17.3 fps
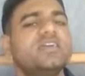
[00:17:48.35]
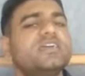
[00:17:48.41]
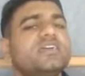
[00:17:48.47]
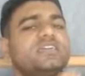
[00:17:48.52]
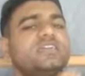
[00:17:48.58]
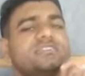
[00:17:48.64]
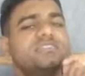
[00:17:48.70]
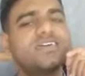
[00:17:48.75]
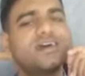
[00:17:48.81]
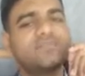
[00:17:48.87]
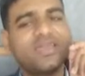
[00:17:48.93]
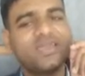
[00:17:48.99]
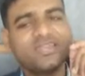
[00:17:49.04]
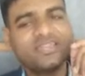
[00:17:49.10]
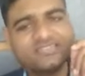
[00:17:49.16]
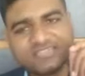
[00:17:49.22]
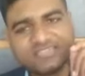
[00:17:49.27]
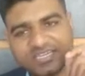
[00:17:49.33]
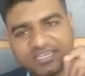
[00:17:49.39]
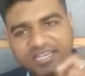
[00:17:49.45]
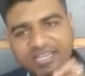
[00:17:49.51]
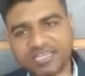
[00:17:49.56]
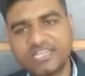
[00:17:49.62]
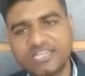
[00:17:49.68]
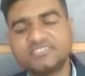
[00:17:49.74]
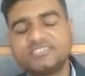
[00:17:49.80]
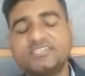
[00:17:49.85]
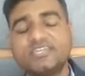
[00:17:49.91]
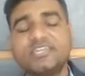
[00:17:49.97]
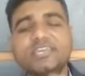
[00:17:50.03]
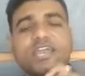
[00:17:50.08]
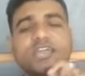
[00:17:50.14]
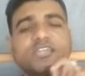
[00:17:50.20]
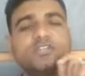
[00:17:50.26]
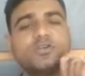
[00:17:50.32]
histamine is secreted, C
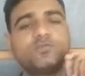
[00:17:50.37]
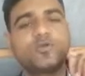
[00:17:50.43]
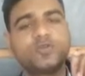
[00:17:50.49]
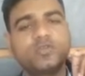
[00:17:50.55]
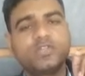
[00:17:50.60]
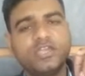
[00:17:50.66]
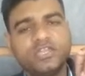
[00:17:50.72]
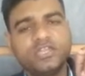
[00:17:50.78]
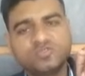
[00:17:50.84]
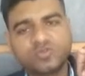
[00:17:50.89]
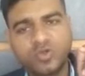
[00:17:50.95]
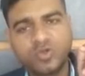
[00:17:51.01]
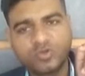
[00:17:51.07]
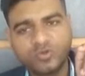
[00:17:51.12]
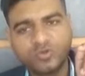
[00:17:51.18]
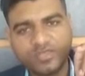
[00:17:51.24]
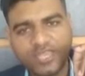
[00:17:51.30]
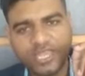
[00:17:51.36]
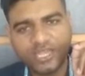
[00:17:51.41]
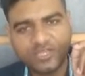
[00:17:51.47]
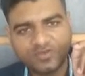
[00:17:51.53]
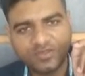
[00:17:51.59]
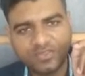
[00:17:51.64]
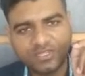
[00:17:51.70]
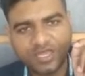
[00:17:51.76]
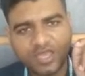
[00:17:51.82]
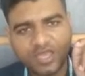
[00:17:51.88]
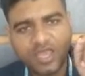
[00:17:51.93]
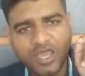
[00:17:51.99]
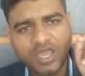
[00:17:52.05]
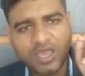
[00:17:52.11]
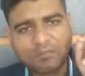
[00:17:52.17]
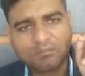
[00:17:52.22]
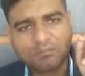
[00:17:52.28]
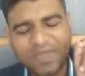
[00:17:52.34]
reactive protein is going to react with the
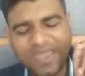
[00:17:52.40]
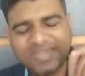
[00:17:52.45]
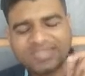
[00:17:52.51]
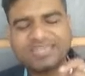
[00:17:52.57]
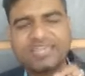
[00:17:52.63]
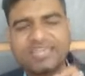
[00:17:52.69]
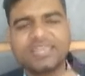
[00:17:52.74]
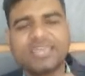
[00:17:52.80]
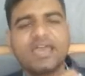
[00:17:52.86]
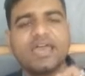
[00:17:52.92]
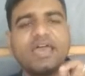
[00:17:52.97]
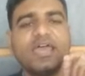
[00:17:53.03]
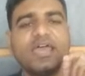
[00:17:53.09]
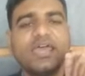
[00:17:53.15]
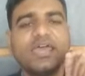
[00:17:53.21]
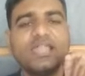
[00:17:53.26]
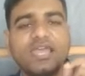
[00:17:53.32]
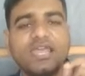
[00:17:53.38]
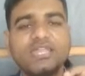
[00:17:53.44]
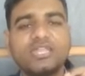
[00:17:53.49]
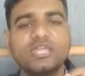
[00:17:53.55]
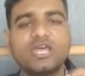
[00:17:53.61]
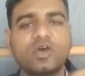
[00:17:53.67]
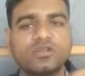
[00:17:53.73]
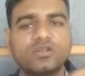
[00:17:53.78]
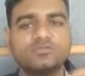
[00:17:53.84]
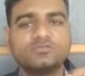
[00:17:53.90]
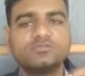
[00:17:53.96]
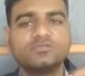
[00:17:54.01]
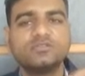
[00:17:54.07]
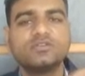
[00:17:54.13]
bacteria later on.